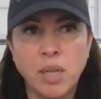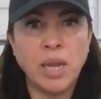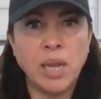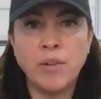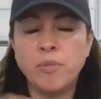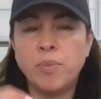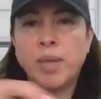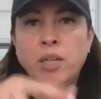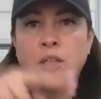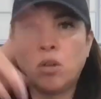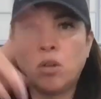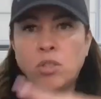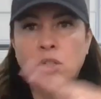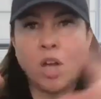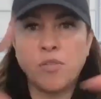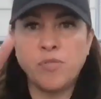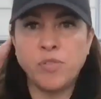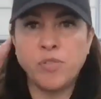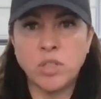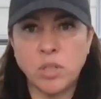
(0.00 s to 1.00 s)
Everybody goes
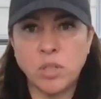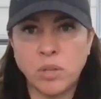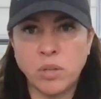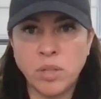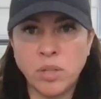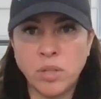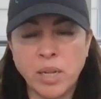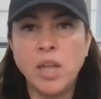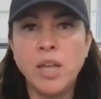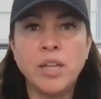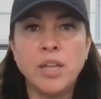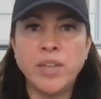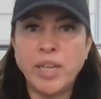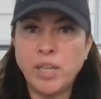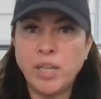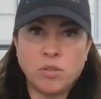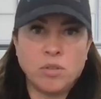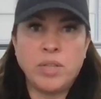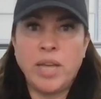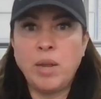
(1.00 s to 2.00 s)
off into their thing.
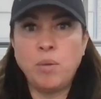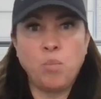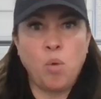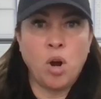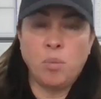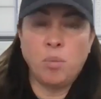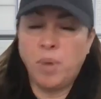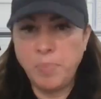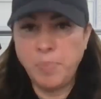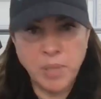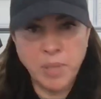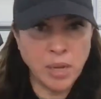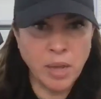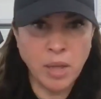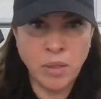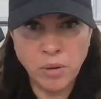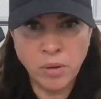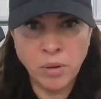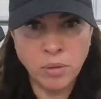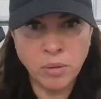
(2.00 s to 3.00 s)
They warm up
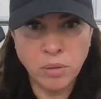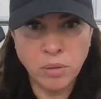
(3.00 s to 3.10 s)
together.